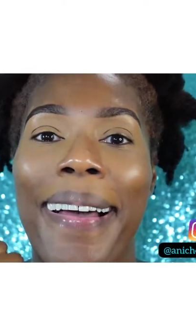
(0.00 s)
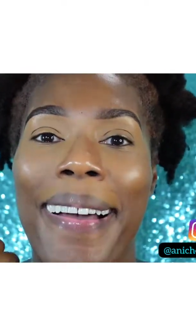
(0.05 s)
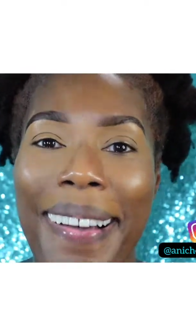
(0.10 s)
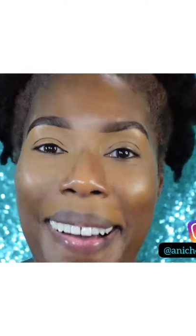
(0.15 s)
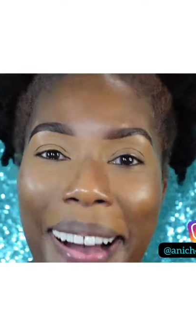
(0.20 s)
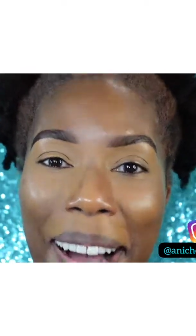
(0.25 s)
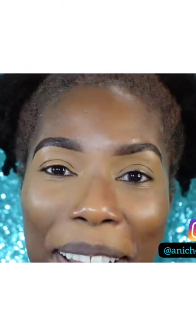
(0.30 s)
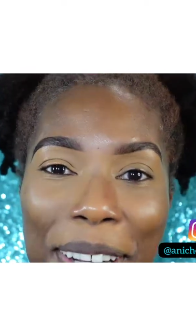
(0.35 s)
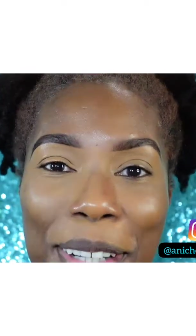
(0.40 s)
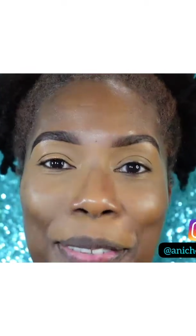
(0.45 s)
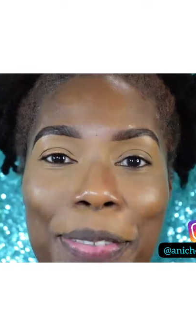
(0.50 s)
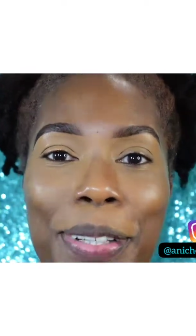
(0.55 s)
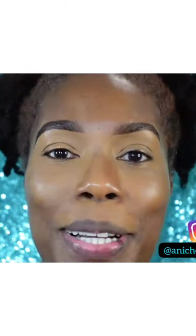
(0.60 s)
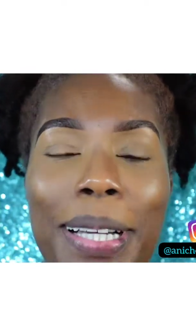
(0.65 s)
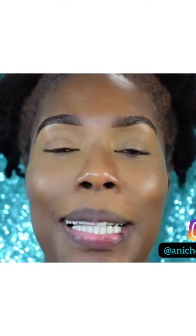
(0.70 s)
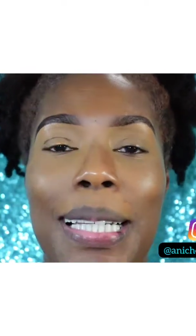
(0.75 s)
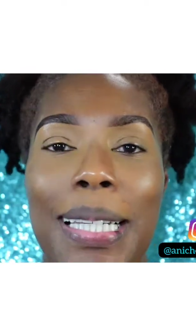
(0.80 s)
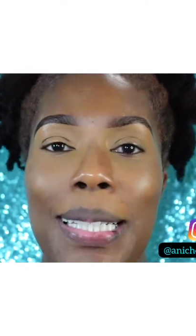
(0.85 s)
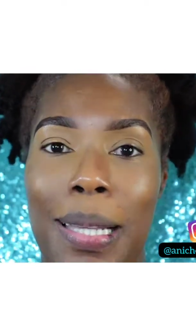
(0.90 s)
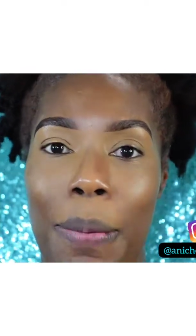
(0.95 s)

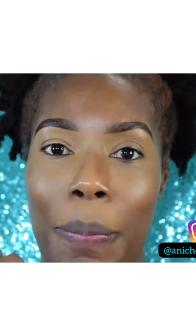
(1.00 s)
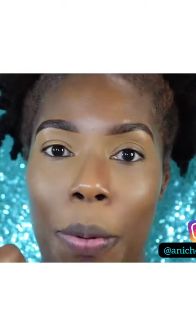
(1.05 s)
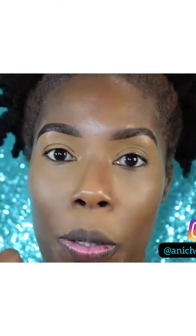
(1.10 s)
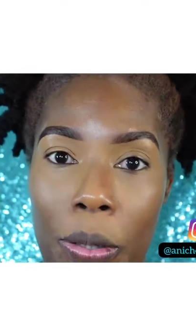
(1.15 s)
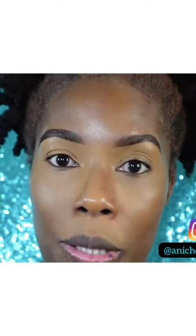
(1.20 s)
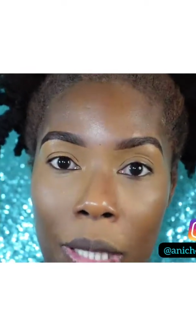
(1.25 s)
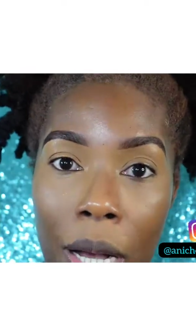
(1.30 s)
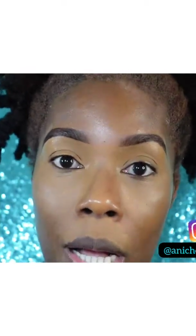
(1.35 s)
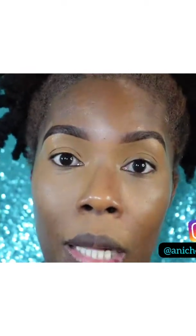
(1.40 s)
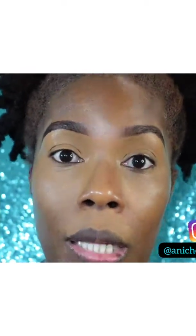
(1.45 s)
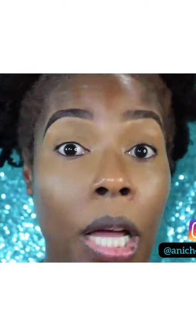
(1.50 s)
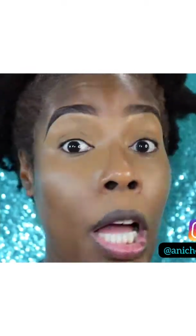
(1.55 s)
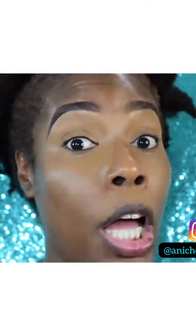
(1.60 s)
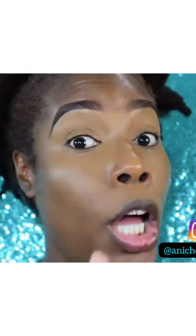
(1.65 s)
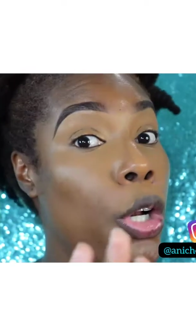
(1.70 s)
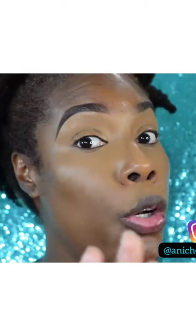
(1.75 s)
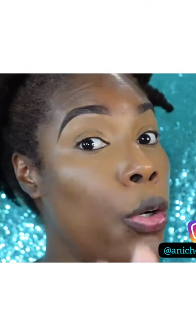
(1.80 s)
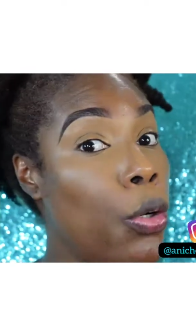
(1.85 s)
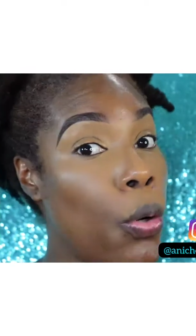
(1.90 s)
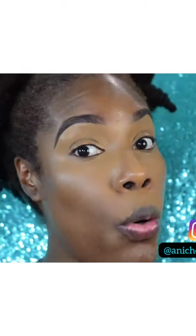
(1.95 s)
Carnival is about color.
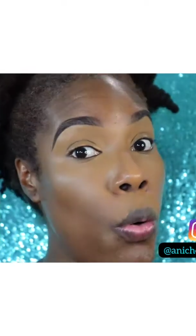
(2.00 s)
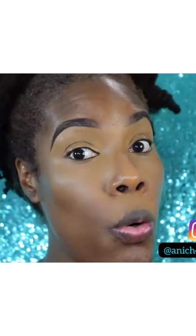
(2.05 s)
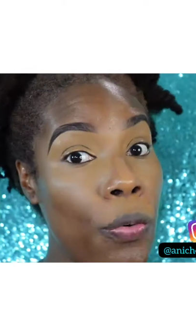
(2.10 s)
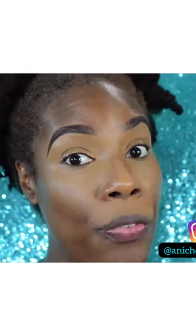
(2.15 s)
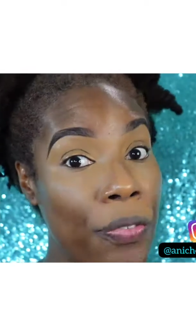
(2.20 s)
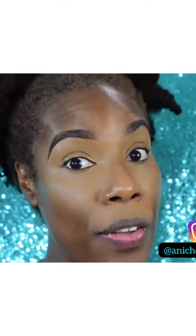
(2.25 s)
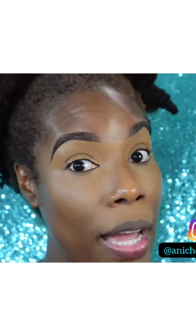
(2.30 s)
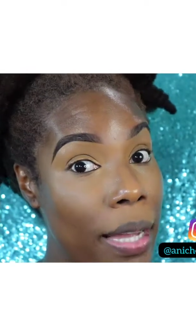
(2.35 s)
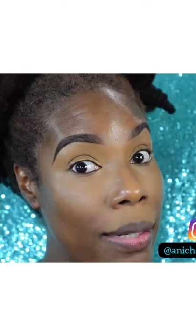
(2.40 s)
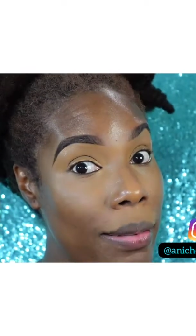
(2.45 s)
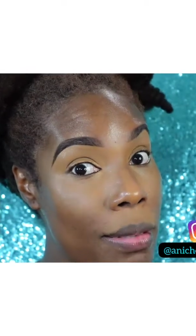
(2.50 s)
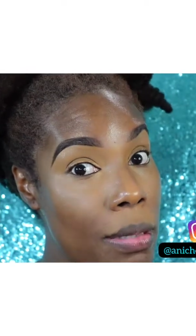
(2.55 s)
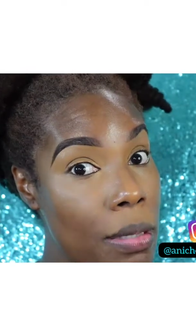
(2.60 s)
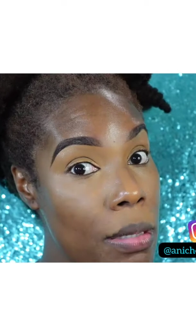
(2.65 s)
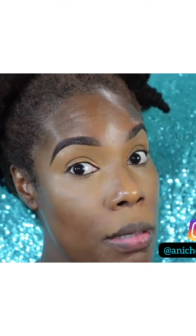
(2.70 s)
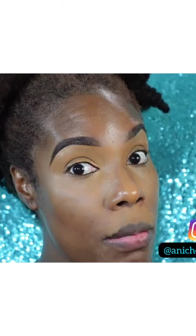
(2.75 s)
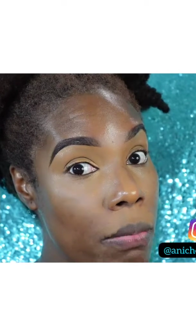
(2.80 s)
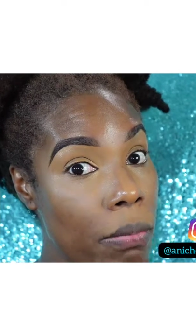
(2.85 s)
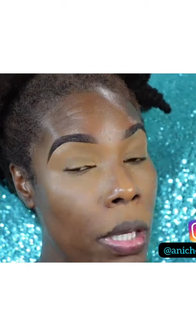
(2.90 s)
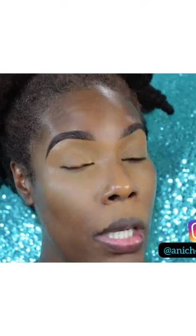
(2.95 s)
No
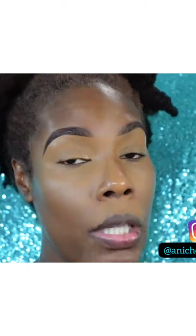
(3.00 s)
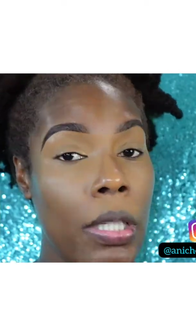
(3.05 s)
offense